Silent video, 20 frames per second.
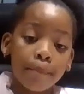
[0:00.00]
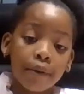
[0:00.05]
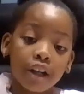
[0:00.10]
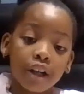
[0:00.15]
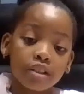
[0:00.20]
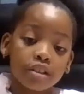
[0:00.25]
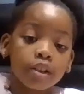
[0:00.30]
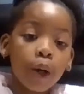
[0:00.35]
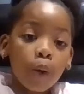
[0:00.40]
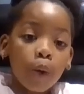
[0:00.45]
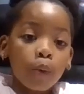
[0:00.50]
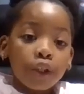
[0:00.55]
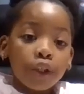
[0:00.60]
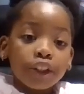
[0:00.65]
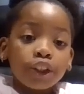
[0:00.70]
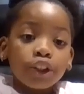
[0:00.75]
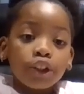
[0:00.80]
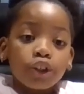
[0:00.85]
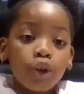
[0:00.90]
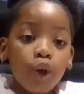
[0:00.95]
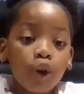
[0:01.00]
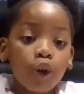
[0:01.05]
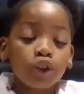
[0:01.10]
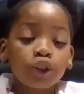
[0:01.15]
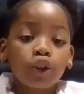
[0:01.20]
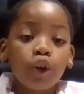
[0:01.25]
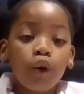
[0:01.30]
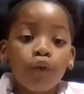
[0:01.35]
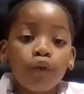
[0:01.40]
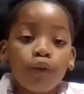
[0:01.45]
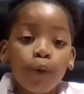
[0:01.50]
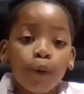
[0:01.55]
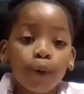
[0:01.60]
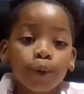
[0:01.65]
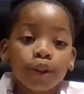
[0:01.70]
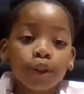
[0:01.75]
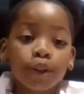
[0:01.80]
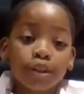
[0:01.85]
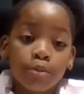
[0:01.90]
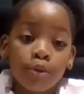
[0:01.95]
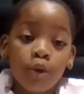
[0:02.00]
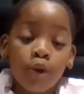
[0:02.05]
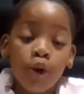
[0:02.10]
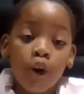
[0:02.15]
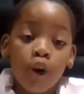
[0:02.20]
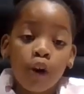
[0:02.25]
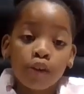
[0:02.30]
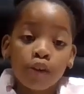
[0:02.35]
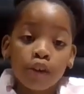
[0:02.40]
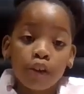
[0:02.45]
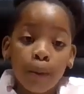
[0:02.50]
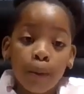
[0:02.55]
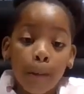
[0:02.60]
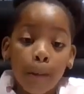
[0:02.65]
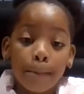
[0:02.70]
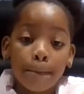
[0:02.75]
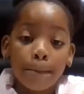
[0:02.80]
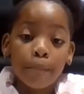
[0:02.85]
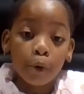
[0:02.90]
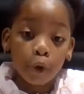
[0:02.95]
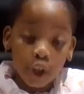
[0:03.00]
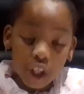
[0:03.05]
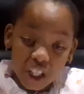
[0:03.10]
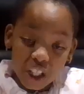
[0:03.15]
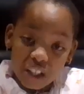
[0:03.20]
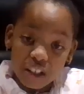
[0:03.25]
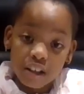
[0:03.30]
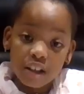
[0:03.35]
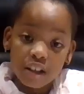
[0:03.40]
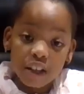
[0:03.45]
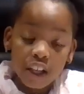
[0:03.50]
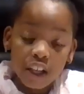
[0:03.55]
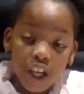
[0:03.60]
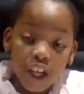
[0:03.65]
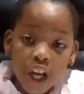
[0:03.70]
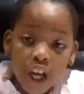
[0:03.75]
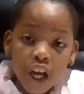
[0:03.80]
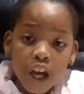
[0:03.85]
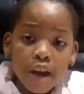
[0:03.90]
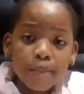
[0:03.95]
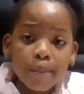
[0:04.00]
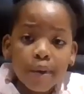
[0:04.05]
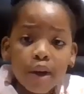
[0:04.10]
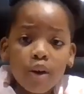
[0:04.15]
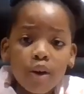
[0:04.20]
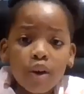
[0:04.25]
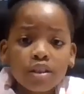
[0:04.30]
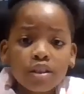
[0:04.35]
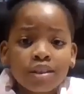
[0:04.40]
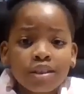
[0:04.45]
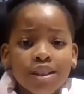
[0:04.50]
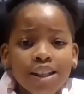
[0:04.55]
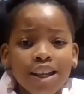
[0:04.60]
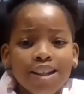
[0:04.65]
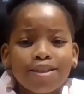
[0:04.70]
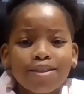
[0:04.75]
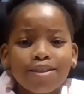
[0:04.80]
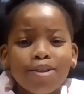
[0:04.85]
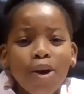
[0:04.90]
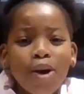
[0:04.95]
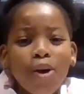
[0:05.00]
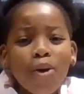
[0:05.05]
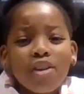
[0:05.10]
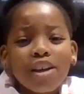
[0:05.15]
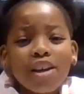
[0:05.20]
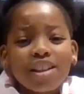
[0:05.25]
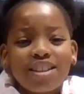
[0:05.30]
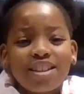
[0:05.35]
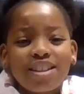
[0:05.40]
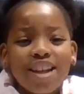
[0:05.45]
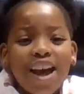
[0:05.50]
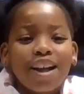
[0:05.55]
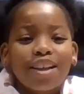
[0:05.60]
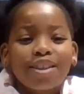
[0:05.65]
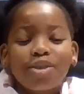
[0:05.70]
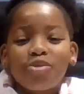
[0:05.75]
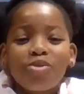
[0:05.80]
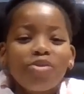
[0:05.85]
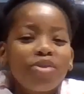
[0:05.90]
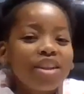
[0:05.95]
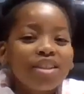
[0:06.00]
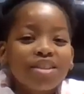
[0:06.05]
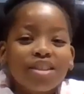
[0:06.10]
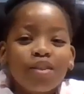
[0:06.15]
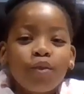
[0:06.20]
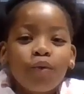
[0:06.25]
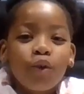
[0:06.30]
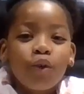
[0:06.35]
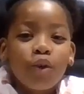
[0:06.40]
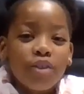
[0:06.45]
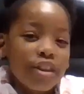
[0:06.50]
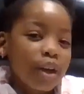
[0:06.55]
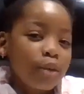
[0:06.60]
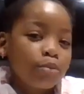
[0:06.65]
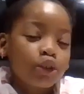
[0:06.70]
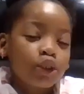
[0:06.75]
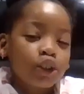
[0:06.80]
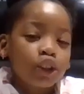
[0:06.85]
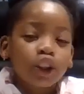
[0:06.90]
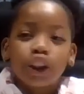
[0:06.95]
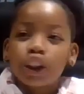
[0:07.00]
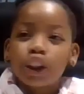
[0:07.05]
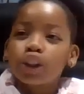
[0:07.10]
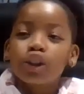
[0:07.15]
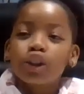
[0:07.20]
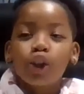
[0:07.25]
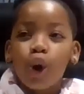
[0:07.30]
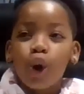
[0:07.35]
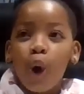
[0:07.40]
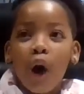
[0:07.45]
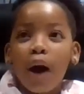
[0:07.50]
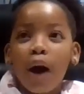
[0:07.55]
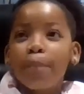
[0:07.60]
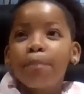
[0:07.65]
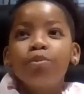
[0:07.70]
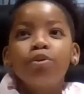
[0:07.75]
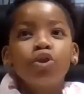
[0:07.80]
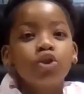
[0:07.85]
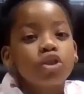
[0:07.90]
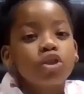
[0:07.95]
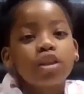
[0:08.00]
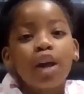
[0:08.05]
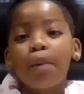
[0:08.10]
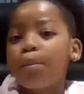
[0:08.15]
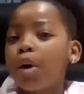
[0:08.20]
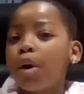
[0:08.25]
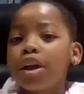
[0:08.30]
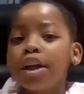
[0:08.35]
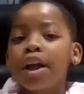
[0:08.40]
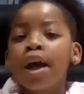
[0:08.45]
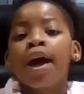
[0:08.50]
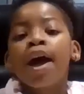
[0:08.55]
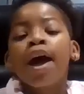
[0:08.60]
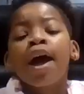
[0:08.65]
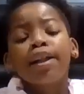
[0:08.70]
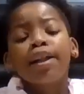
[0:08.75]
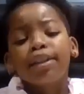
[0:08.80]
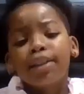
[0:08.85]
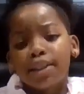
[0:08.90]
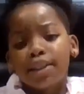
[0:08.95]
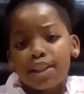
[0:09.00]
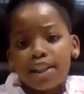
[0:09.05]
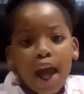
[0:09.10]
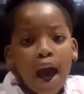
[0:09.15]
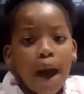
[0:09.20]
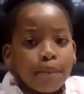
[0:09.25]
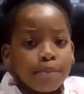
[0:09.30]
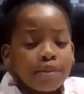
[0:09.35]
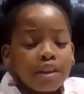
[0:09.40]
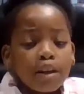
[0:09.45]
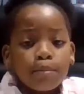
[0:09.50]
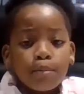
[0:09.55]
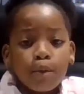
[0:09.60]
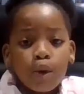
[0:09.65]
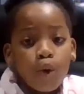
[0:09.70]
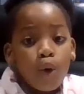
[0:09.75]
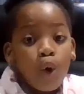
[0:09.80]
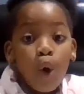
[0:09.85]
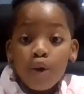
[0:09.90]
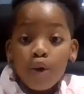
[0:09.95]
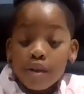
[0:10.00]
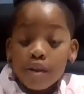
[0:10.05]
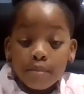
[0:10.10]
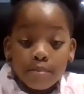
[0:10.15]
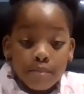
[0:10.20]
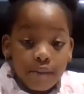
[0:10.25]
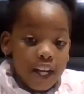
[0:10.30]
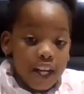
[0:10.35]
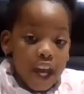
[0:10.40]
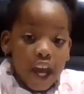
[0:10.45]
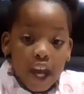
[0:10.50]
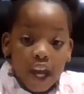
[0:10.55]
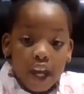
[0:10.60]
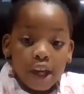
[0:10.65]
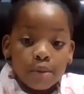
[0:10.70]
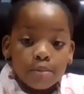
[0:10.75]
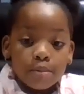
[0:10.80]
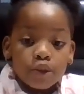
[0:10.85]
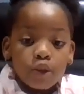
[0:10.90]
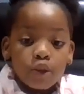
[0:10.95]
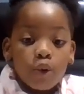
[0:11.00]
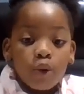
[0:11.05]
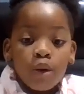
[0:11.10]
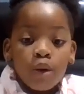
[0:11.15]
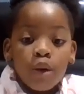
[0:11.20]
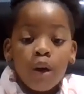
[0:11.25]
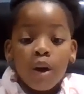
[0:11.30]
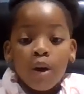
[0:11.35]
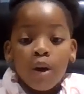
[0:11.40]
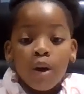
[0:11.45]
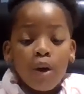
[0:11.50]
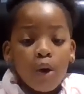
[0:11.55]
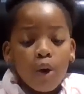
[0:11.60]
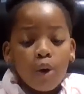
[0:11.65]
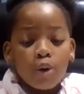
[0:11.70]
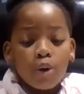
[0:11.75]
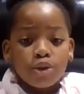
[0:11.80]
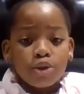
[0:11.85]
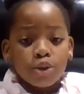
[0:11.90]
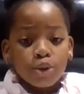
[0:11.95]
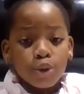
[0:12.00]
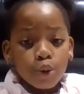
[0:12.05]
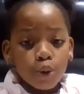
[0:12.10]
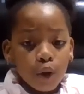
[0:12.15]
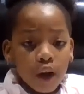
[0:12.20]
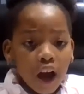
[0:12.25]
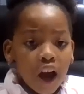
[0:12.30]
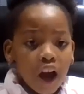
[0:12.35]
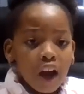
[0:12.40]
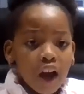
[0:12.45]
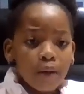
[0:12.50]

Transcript: but we should also focus more on the bully, because there's no exact reason for them to just go up to someone and slap them or call them names or do